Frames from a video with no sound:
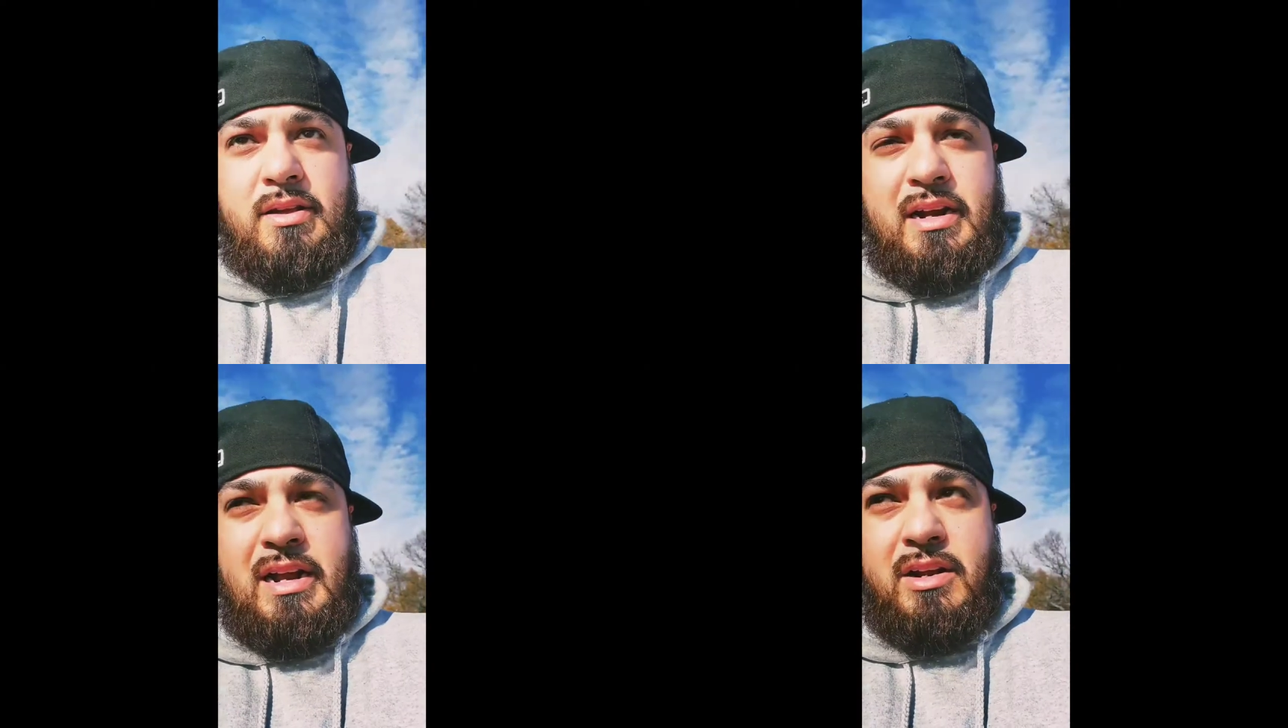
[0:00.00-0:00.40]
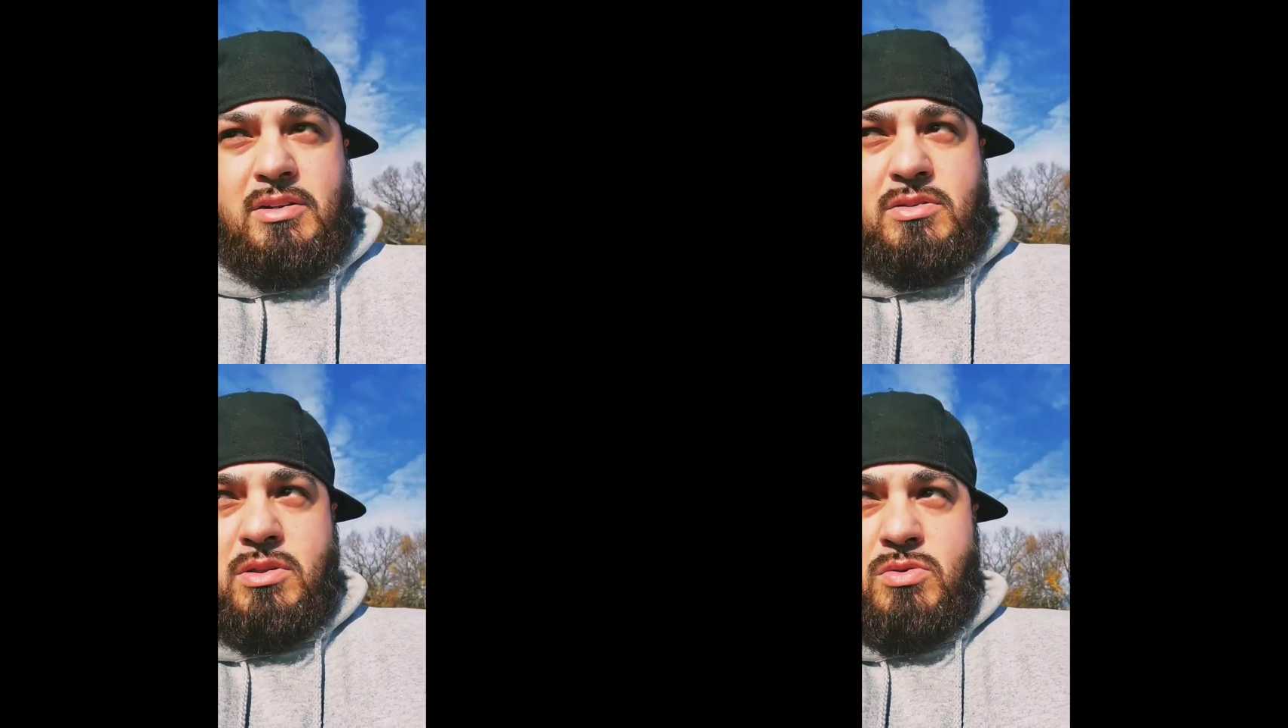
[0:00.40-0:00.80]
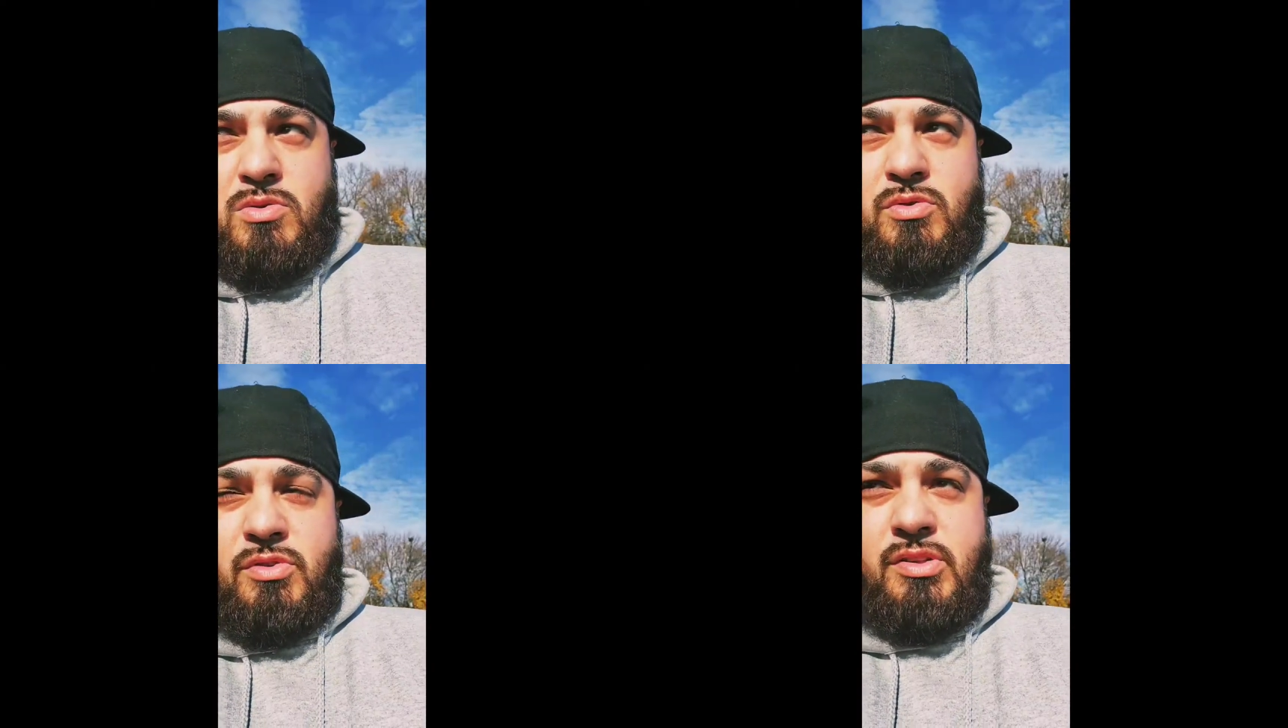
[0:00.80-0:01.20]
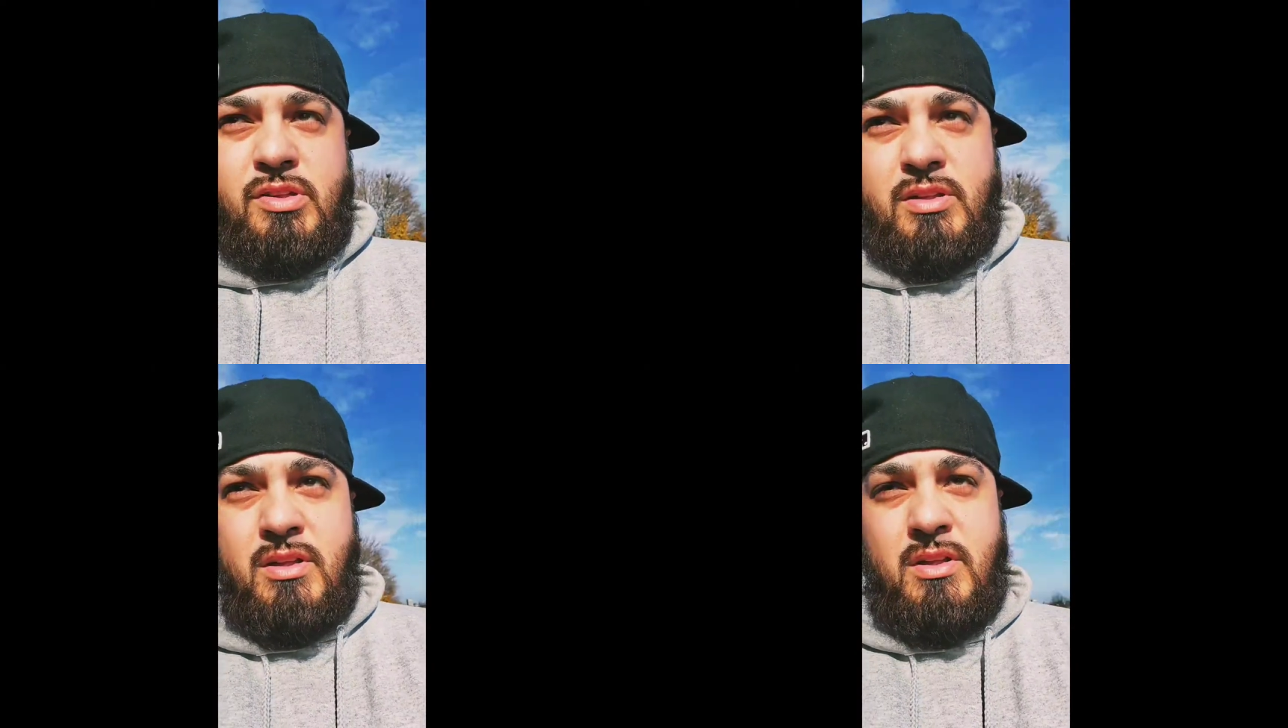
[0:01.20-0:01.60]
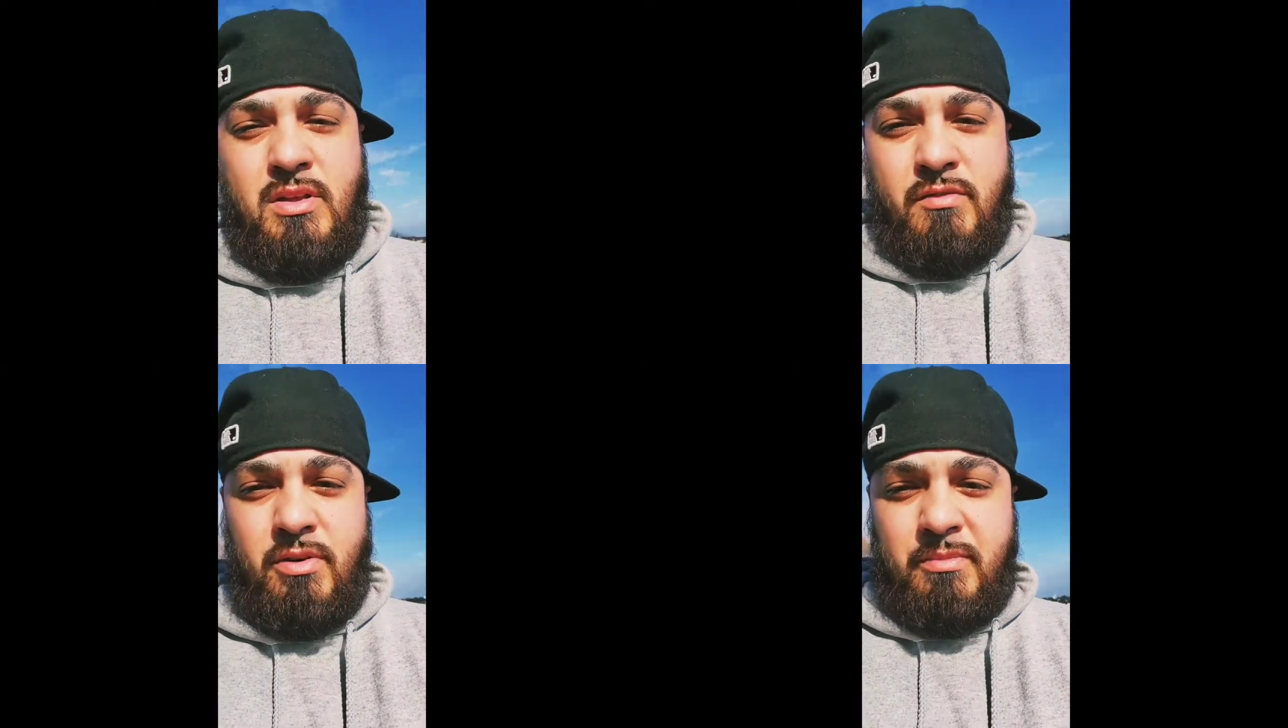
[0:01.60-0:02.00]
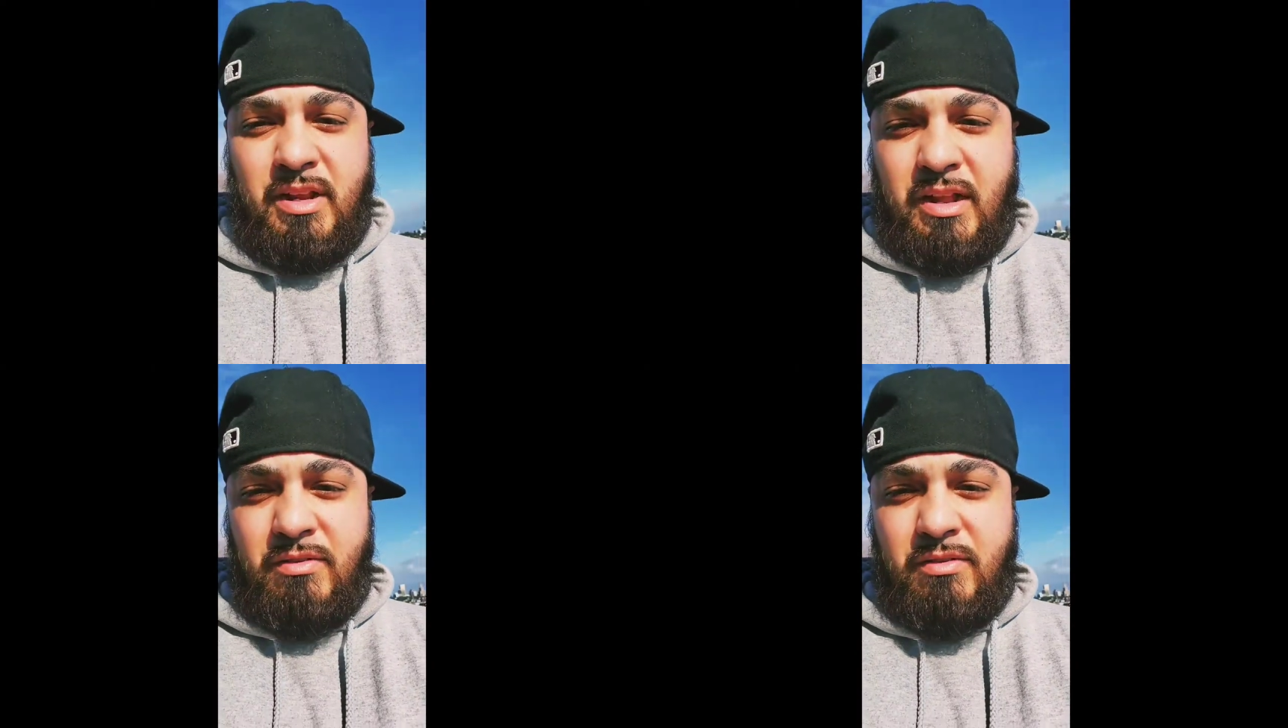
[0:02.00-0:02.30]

I got clothes from